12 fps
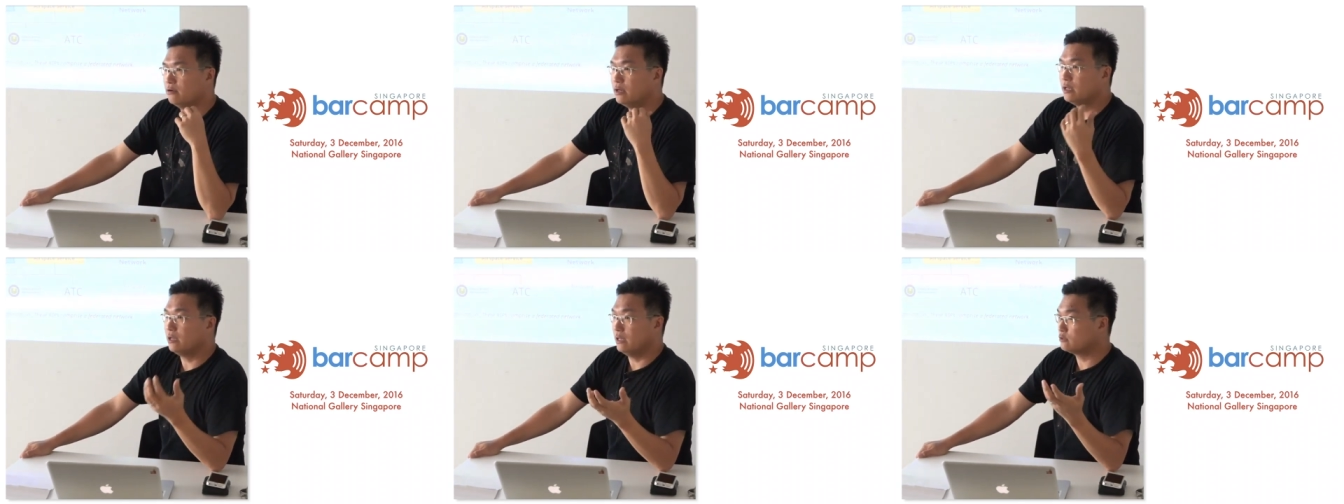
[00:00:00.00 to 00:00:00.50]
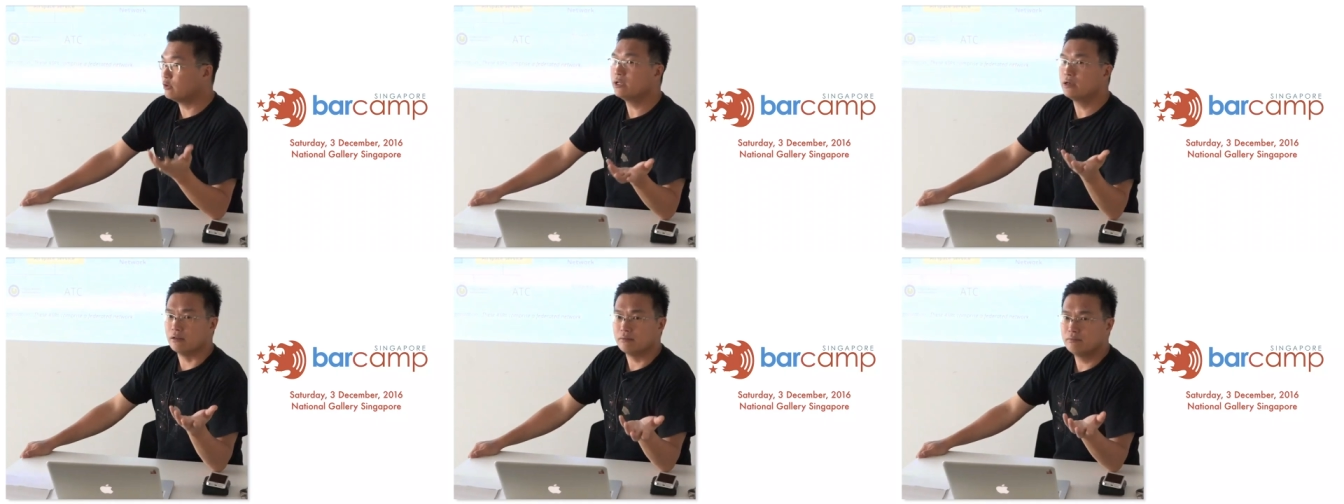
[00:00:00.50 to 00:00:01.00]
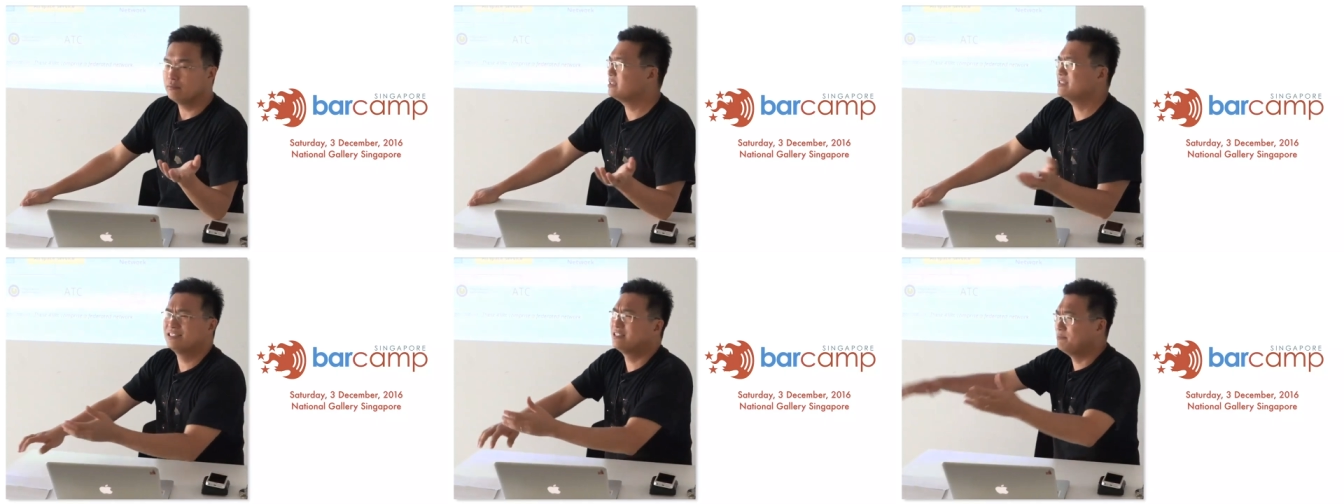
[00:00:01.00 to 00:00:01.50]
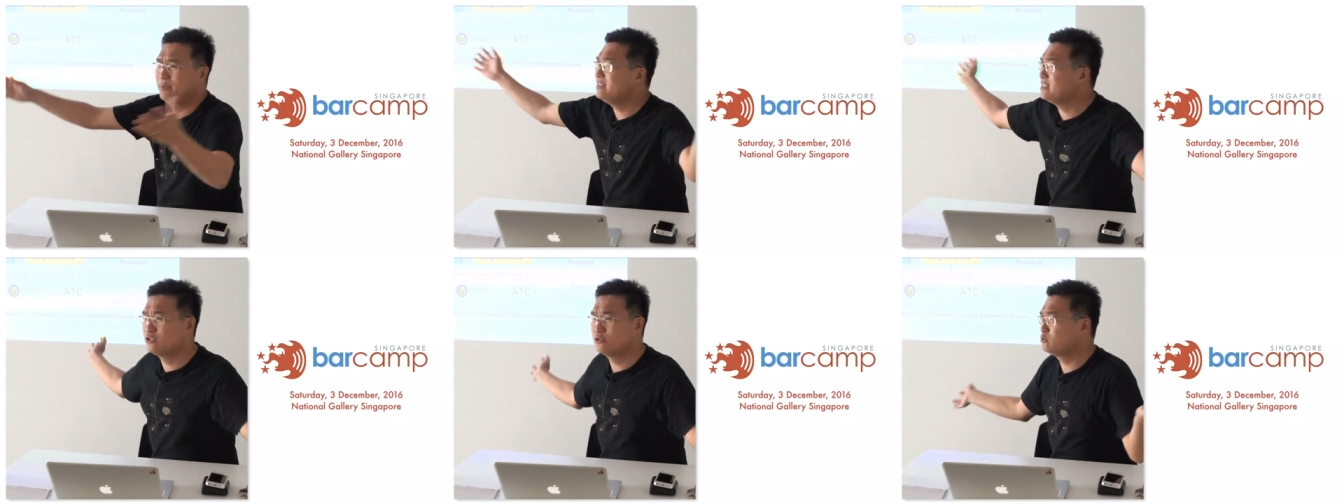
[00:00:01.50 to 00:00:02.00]
crit is critical. It's, the place
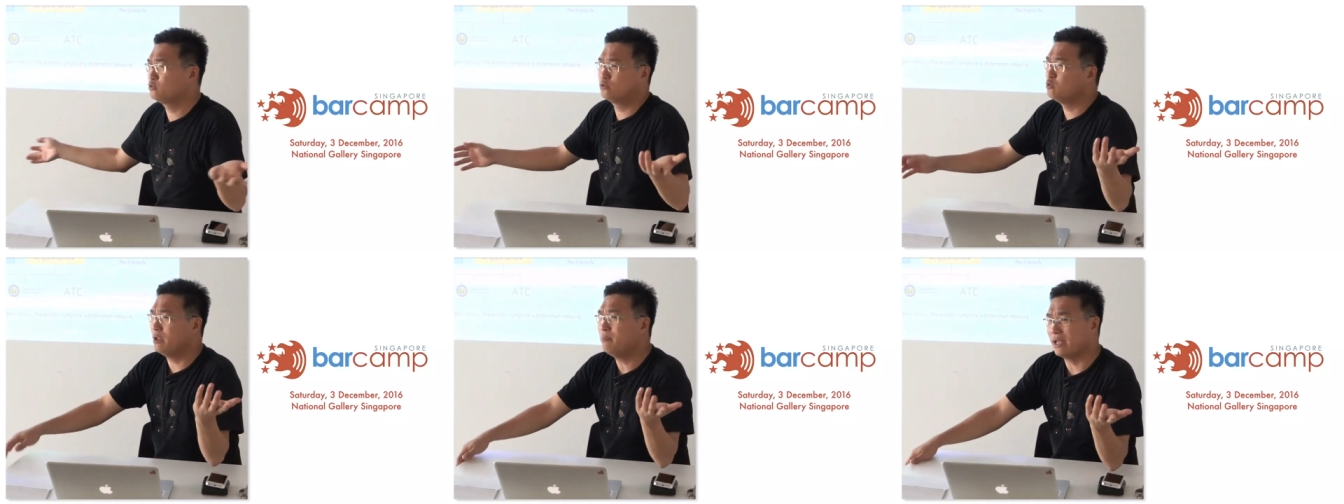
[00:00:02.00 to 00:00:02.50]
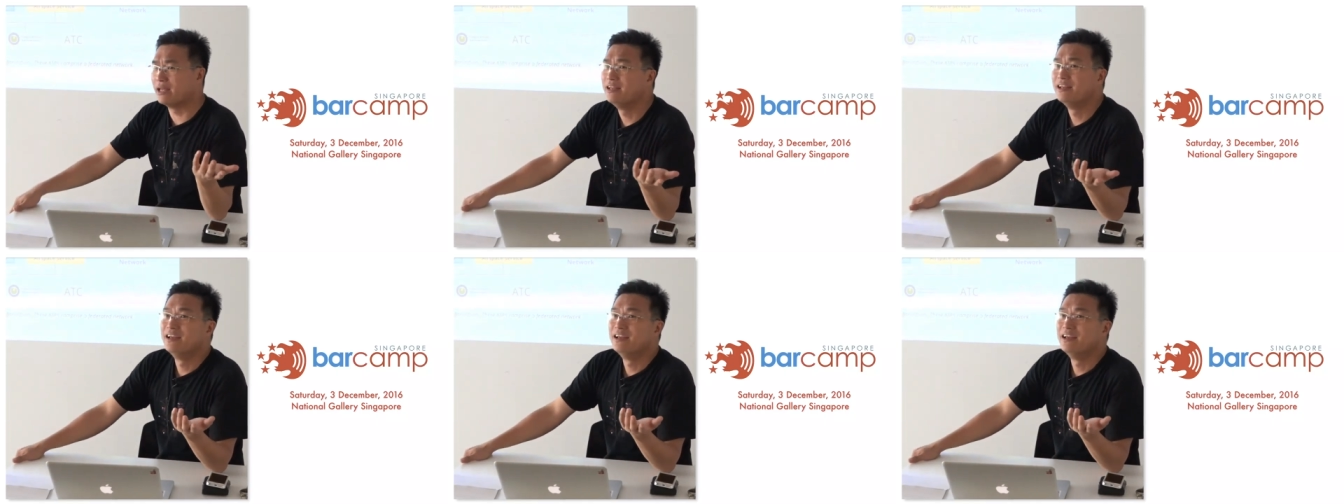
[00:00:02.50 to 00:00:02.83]
is too limited.